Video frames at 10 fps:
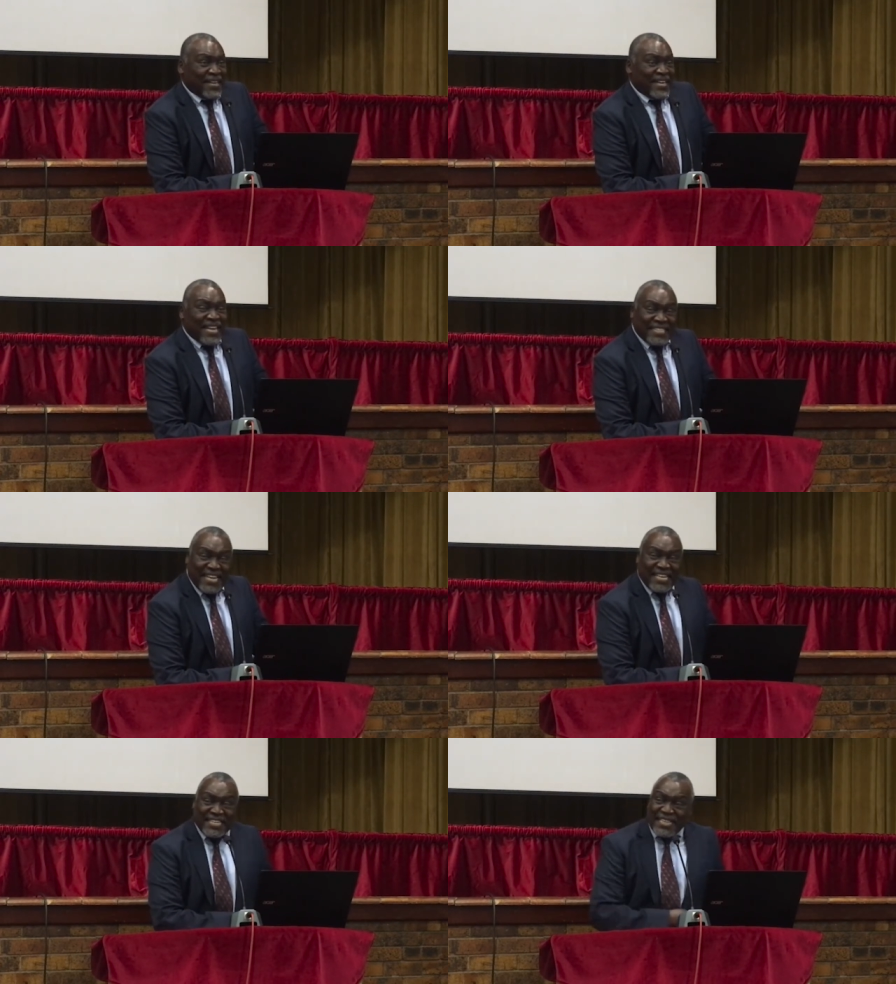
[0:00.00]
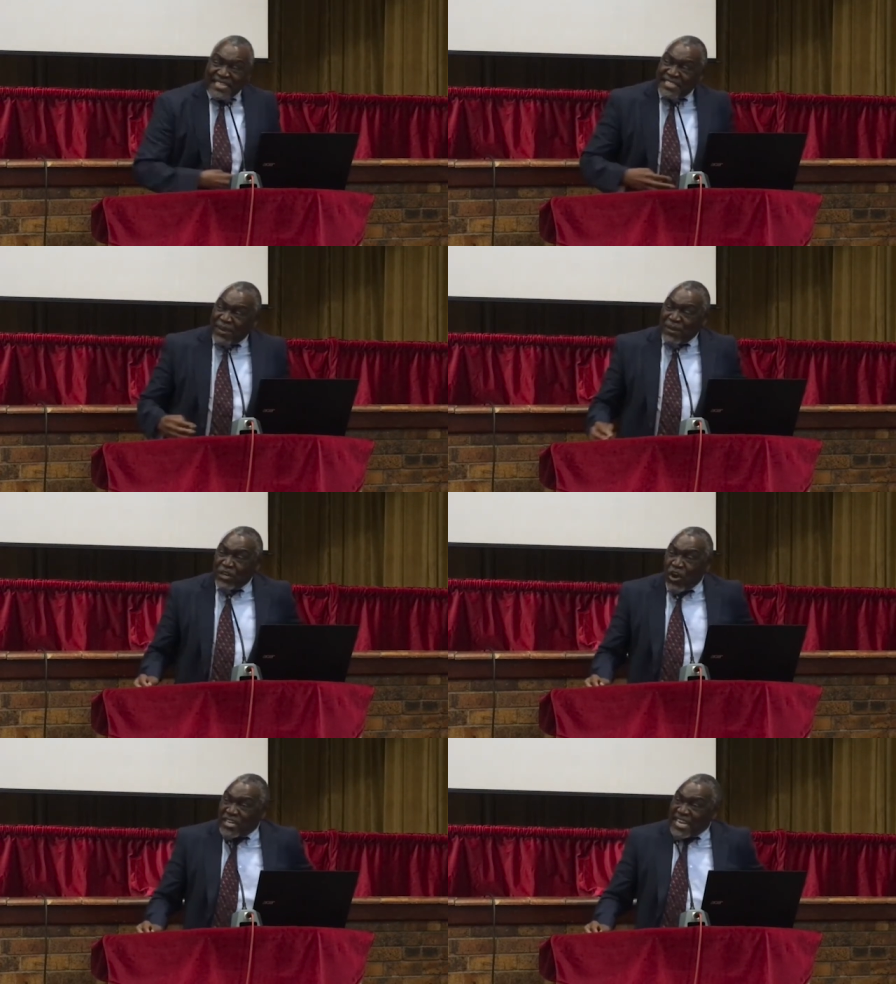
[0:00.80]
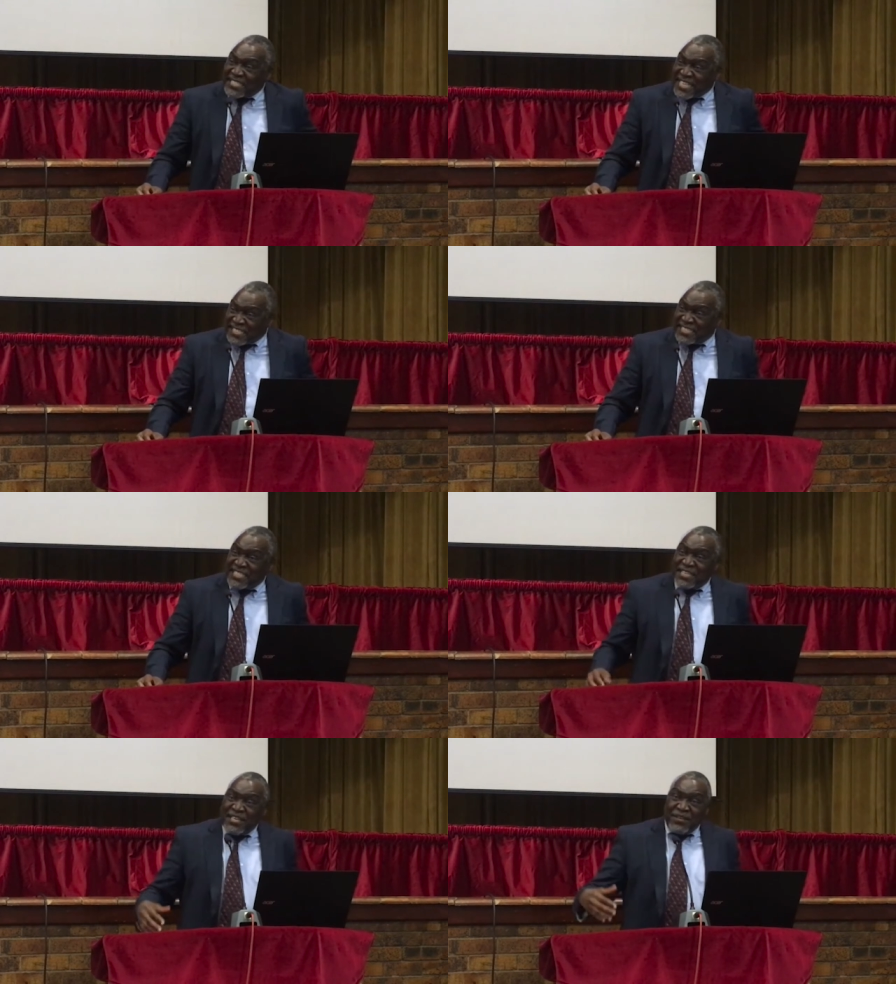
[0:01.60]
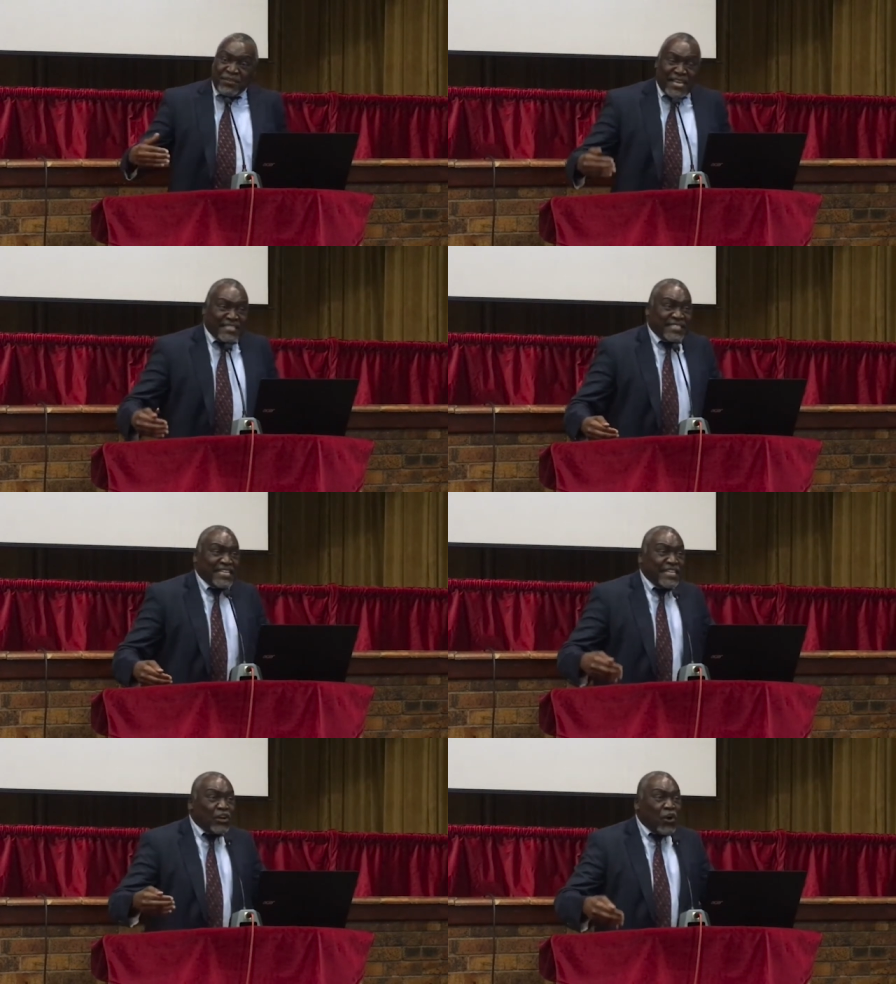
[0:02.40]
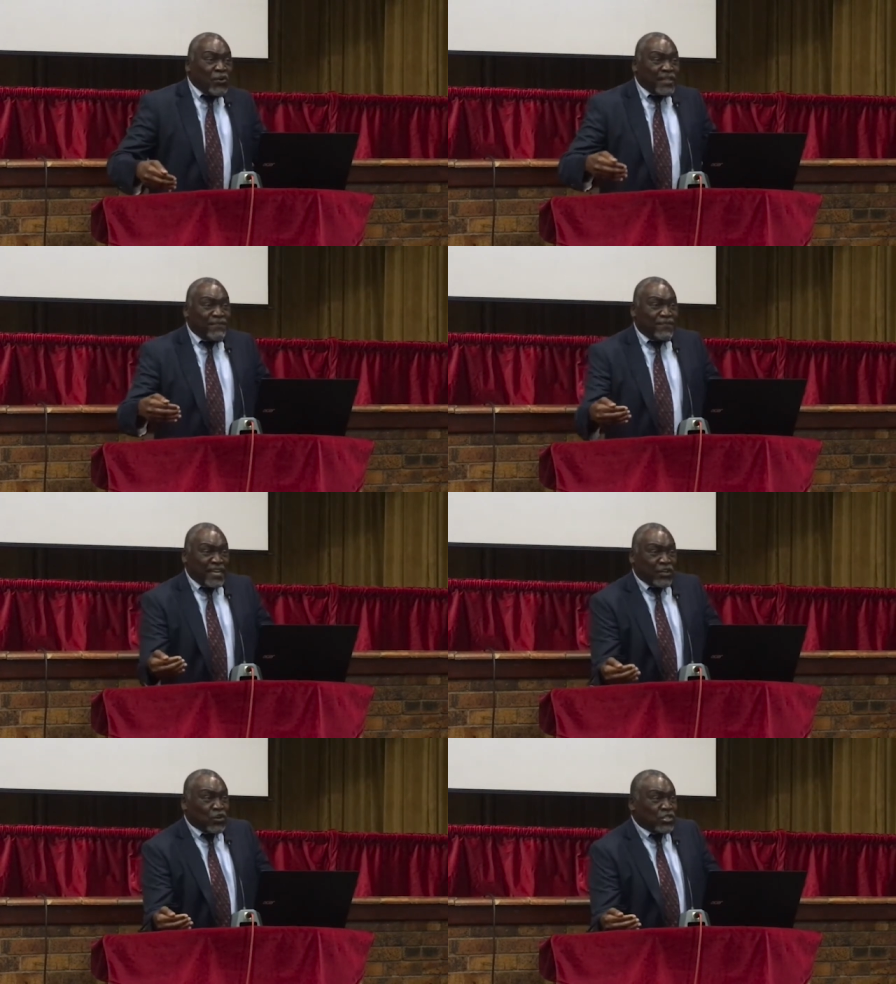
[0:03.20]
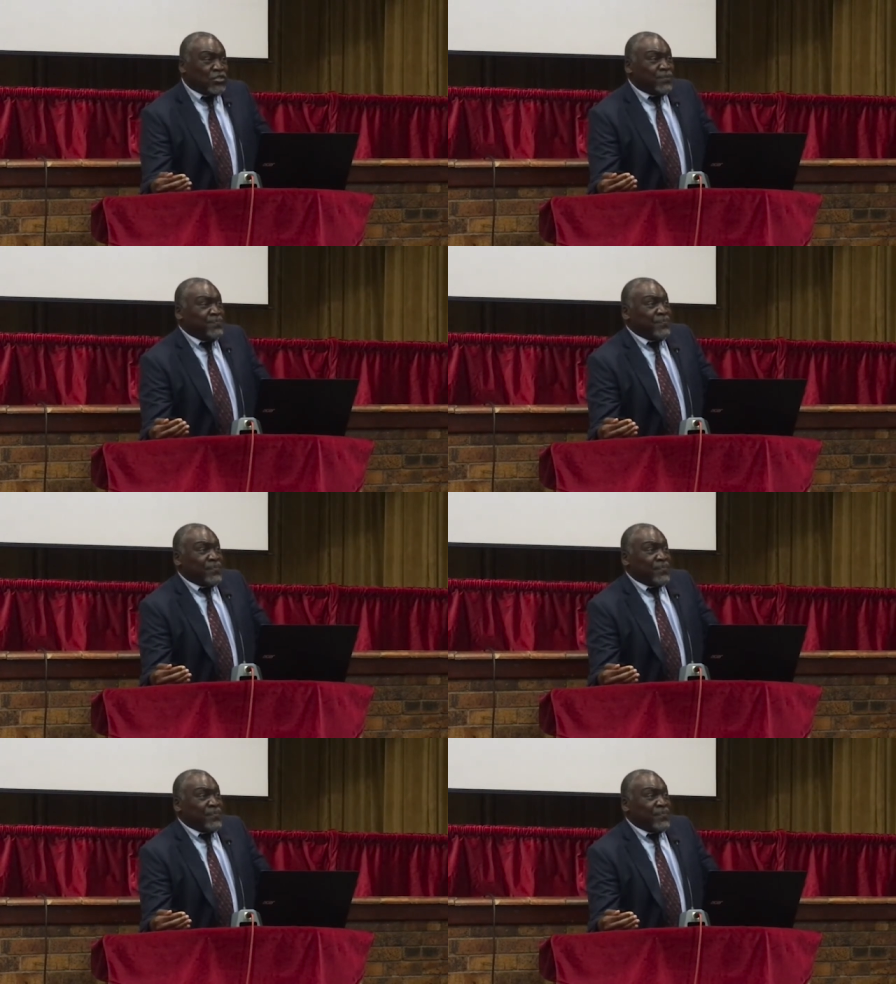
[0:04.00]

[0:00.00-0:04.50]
And I take it that uh, when God assessed things and He called them very good,